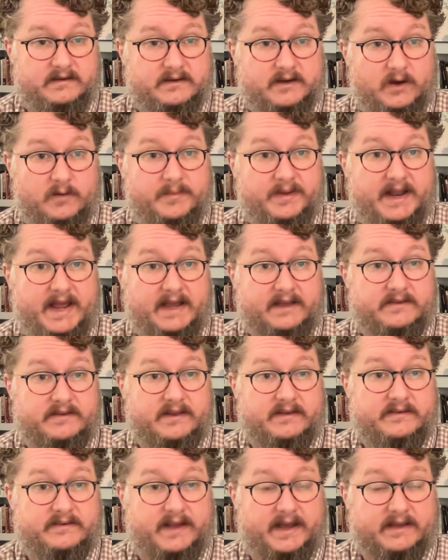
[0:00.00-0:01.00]
open
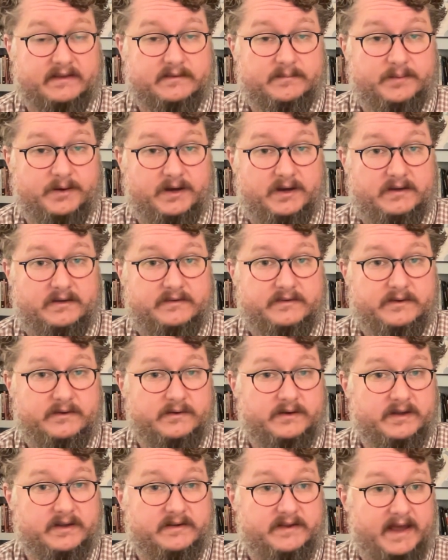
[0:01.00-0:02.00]
access textbook, so
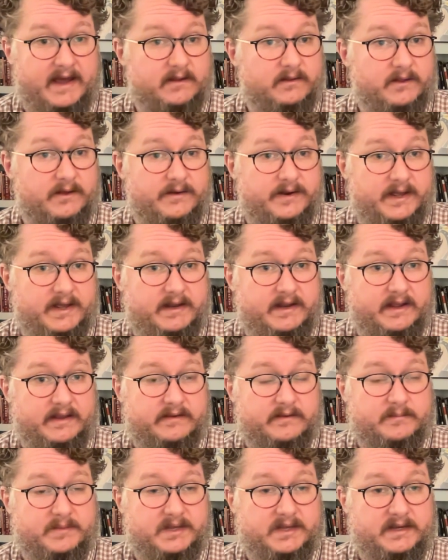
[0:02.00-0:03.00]
you can download it
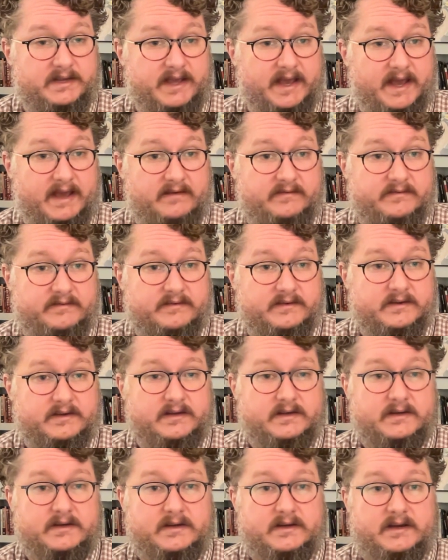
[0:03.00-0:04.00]
as a PDF.
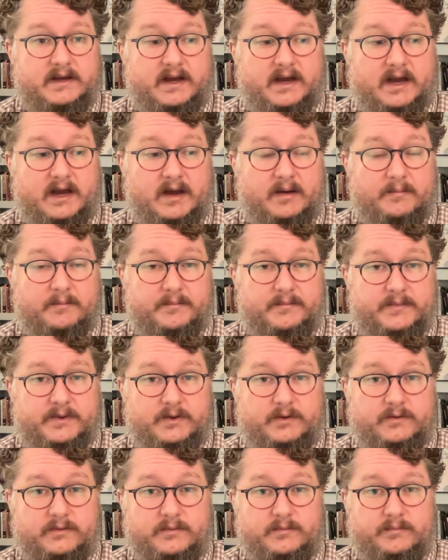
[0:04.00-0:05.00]
Um,
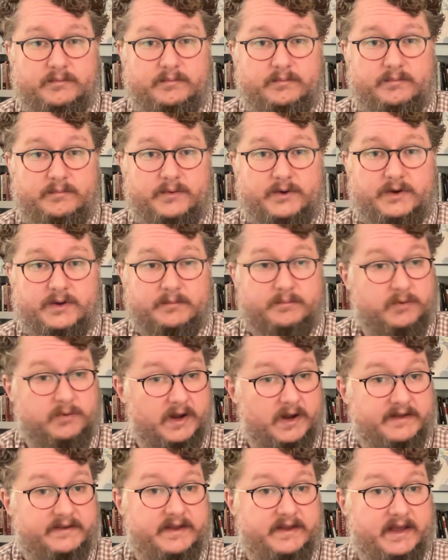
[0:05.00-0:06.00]
you could
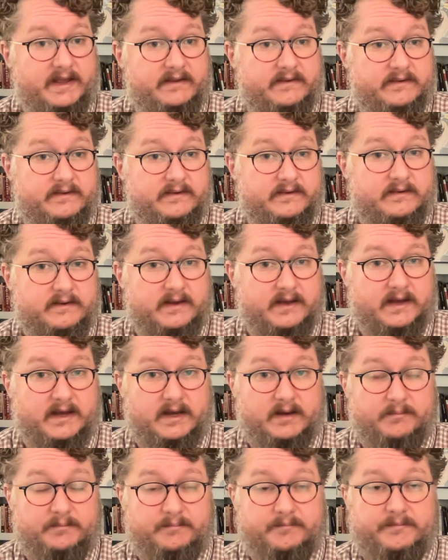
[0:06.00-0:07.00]
print it.
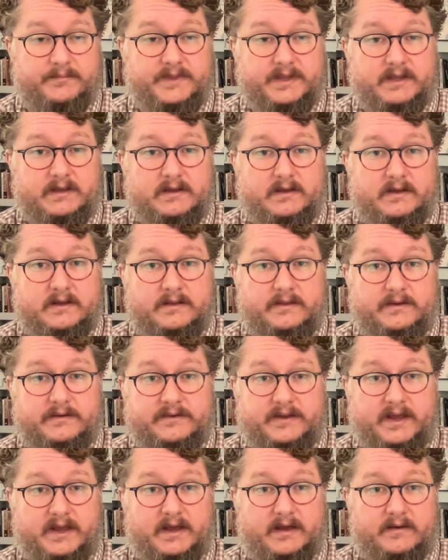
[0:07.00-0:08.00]
Um,
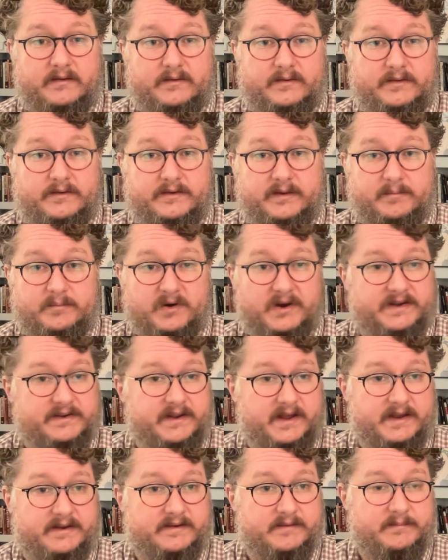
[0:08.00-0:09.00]
there's a there's a print
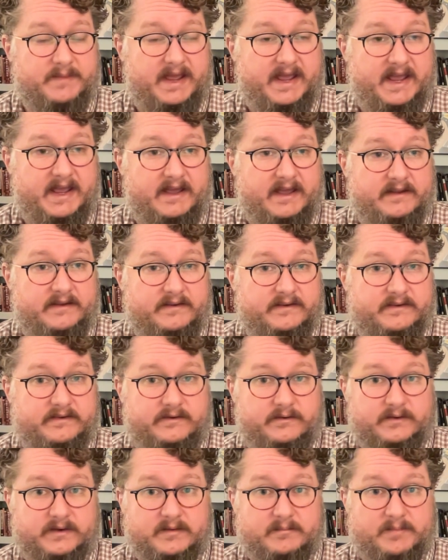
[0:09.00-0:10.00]
on demand.
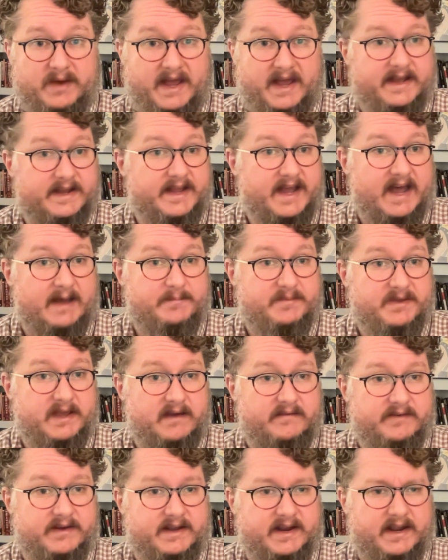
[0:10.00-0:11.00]
You can buy a copy
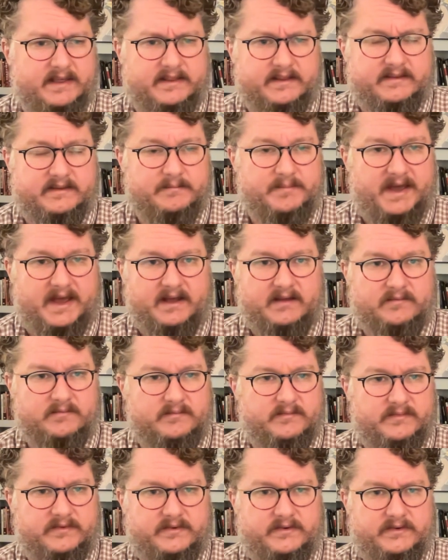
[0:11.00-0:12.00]
of it. It's about
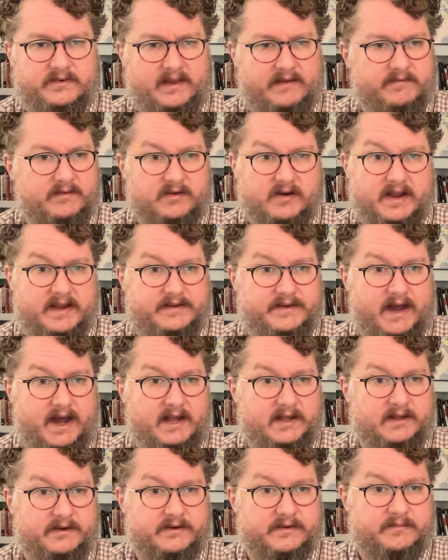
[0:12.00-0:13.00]
seven or eight
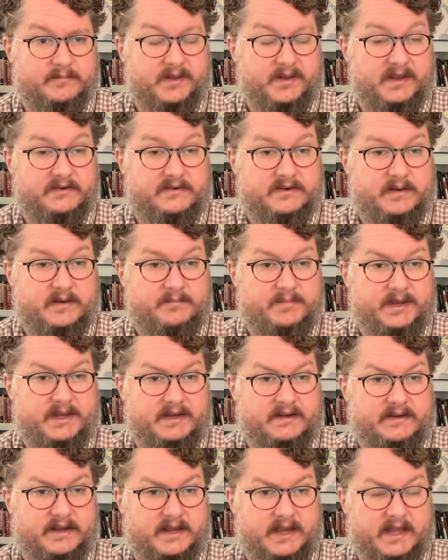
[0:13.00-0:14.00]
dollars plus
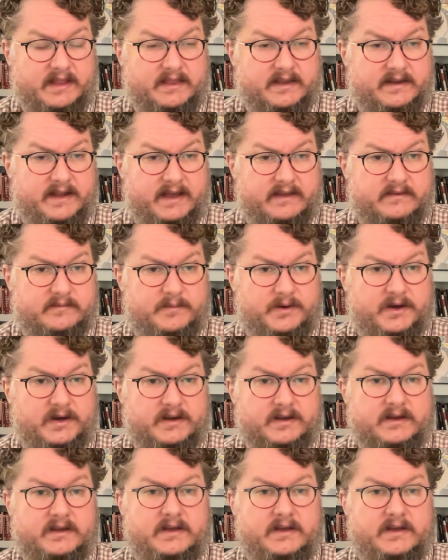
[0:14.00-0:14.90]
shipping to get the textbook.